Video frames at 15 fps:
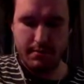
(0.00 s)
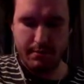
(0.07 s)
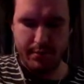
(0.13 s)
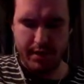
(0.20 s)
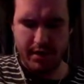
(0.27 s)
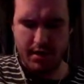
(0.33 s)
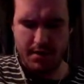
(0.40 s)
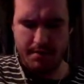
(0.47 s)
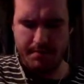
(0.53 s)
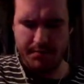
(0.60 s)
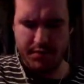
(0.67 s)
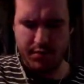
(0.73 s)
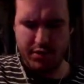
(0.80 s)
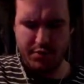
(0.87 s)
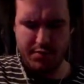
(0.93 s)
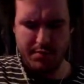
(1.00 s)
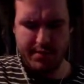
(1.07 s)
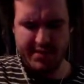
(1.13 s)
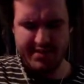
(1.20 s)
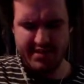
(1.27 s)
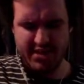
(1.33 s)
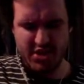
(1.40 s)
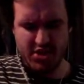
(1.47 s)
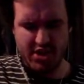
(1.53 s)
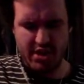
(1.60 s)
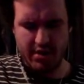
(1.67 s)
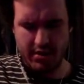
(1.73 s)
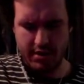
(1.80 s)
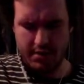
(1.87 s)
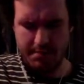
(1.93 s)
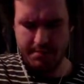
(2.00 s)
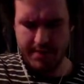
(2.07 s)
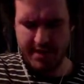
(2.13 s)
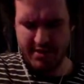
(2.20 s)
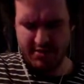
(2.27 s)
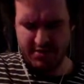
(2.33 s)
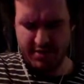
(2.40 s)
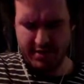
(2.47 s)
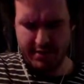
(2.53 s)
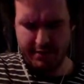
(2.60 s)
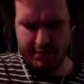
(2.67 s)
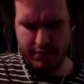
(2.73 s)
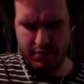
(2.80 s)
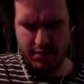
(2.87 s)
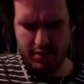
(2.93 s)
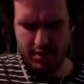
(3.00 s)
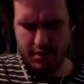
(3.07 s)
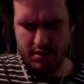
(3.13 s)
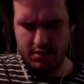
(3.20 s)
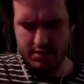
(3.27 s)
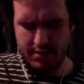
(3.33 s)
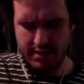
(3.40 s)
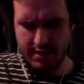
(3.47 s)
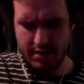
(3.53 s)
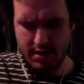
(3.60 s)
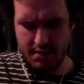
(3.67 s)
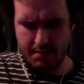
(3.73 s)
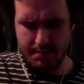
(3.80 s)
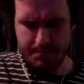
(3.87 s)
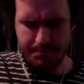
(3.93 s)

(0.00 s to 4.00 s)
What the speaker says: But what do you mean by centrality? I don't think I fully understand that.